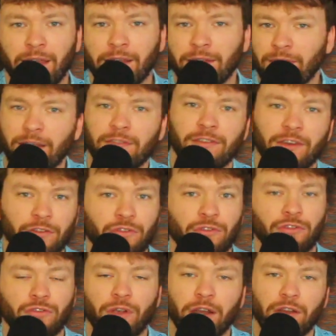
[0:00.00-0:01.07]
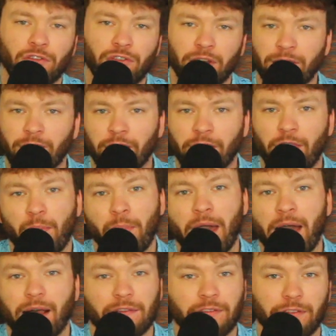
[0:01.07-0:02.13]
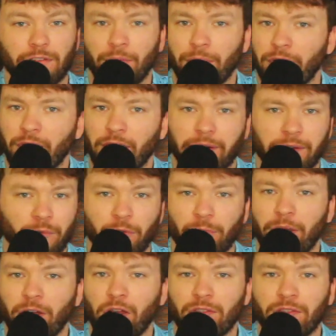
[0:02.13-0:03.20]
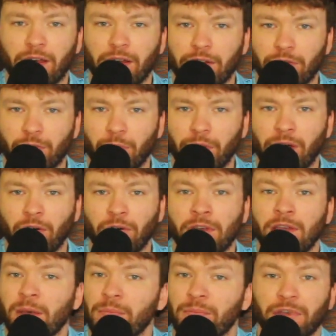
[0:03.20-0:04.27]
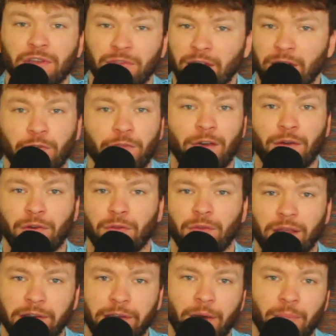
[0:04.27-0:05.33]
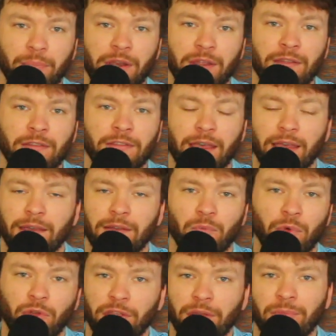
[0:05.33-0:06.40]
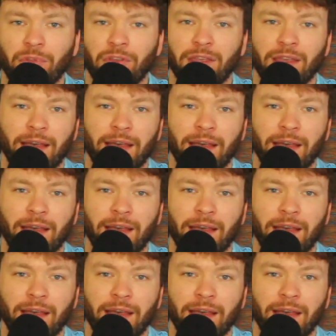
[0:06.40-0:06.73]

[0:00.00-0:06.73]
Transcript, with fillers: And that's actually a strategy I've done in the past. It's something that I did with Peloton as well. Big fan of founder-led companies, and William Li